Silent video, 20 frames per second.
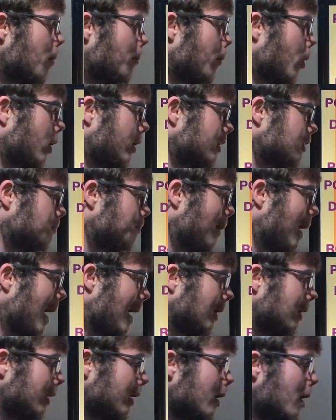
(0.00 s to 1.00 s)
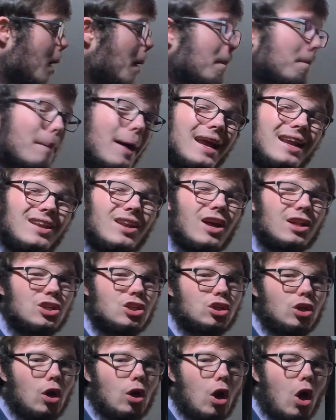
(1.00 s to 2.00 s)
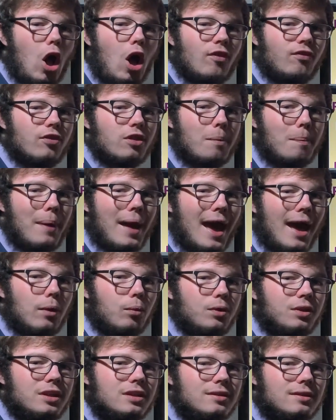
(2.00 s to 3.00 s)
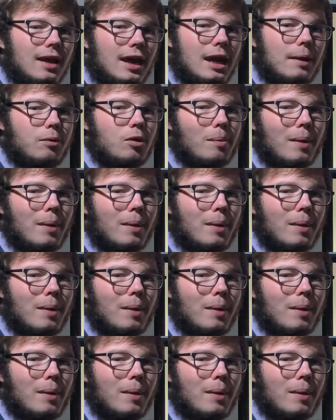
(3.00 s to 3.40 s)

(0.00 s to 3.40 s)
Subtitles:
Marcus Bagley might not start off of the bat with this lineup.